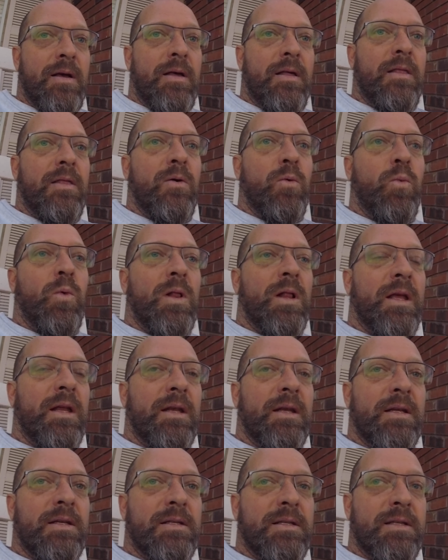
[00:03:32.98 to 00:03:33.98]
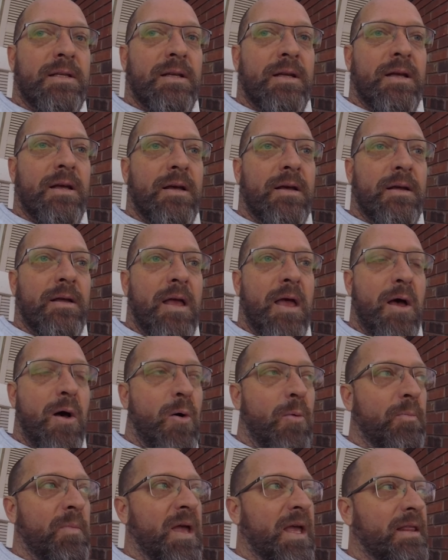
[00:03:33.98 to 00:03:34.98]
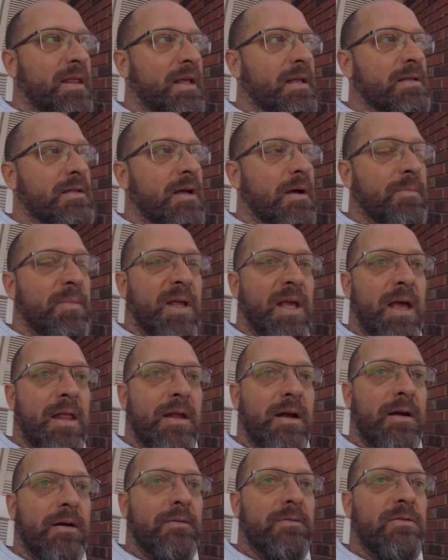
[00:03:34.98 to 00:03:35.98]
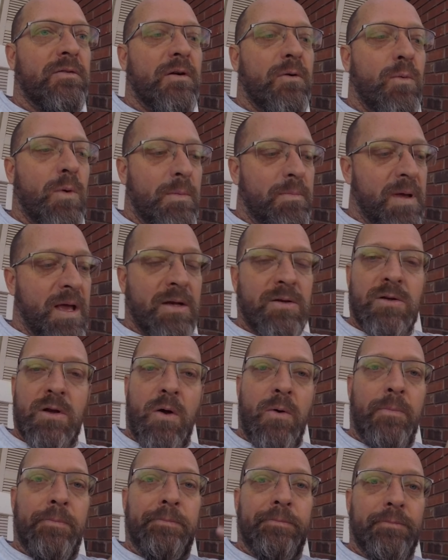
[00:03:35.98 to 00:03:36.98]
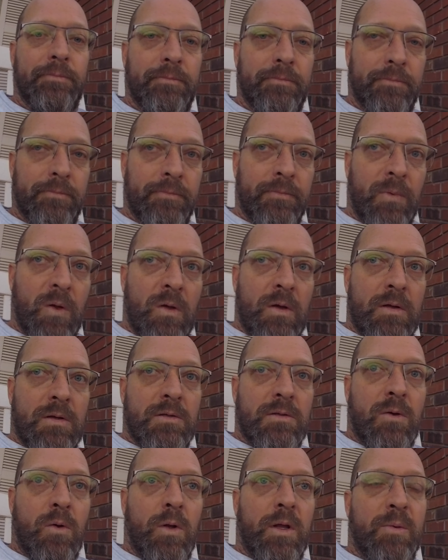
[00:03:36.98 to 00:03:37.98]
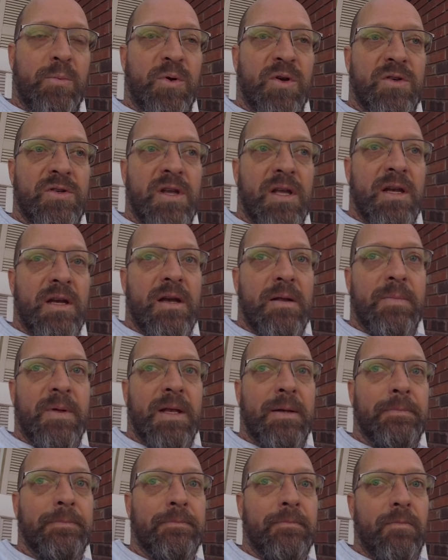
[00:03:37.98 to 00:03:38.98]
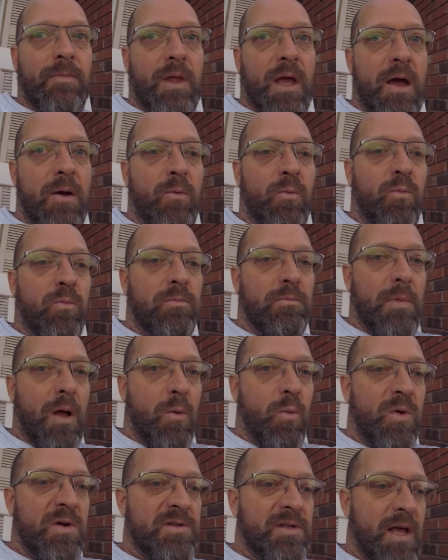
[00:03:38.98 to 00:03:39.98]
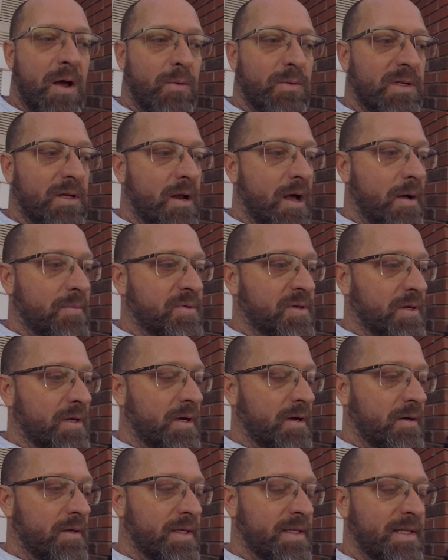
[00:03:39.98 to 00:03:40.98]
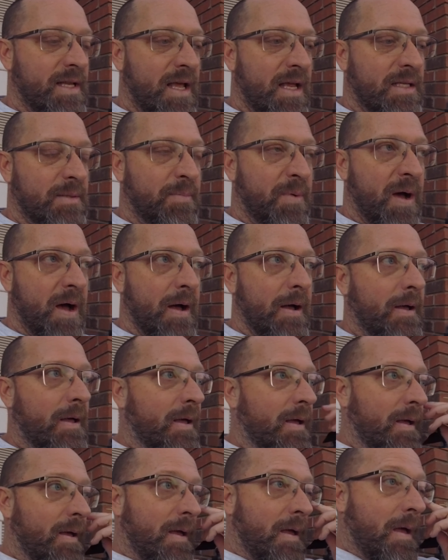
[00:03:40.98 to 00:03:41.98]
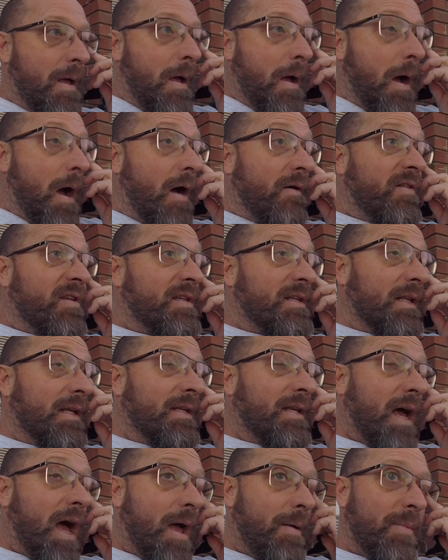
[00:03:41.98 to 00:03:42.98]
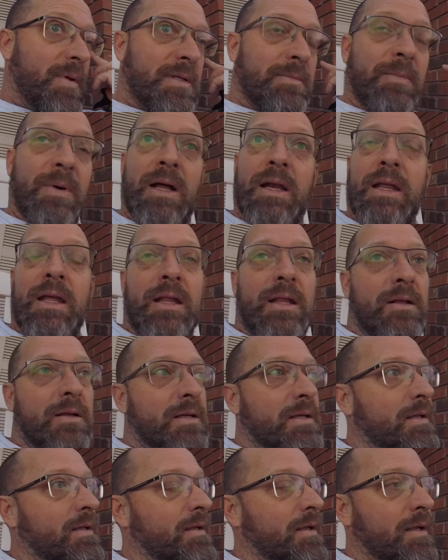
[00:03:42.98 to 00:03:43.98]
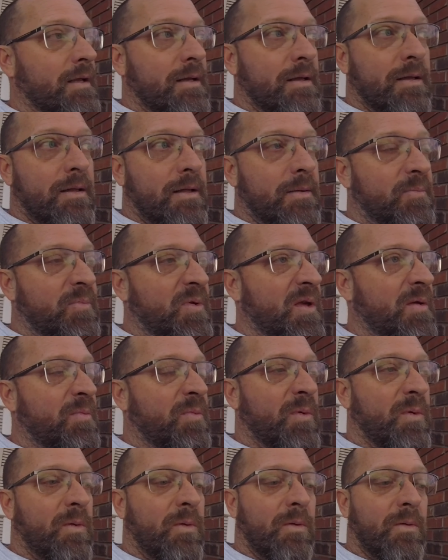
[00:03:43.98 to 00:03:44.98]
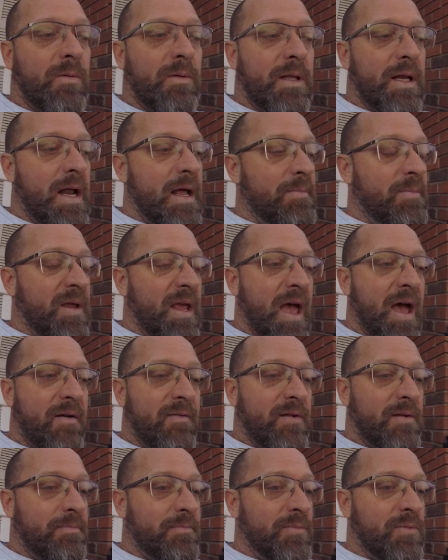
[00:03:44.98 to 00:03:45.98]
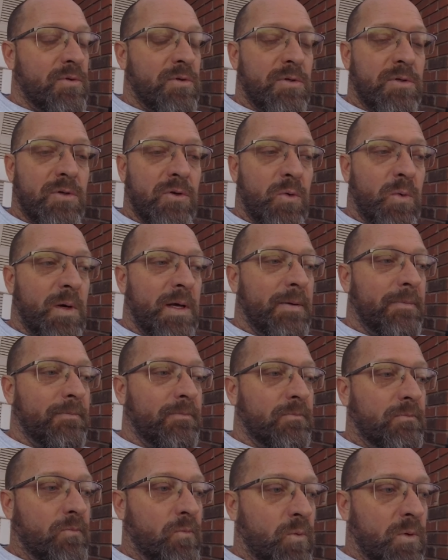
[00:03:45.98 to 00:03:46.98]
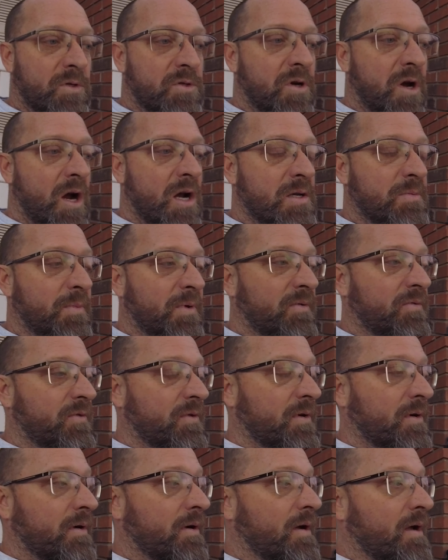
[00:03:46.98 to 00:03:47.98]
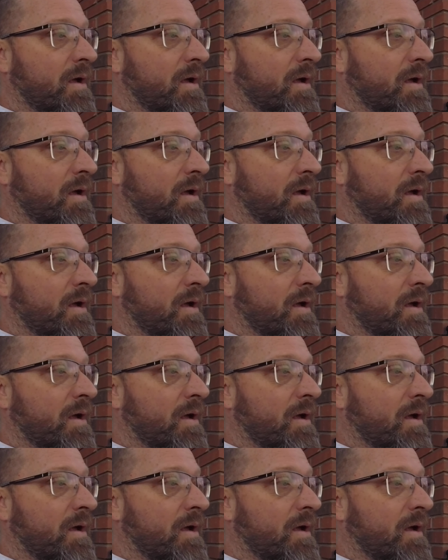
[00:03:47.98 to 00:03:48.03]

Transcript: the willingness to help make things come together for a one-man show. It's totally appreciated. I mean, I wish that was an option here in the States, but obviously time is money, and the people that I'd be having do it would charge me for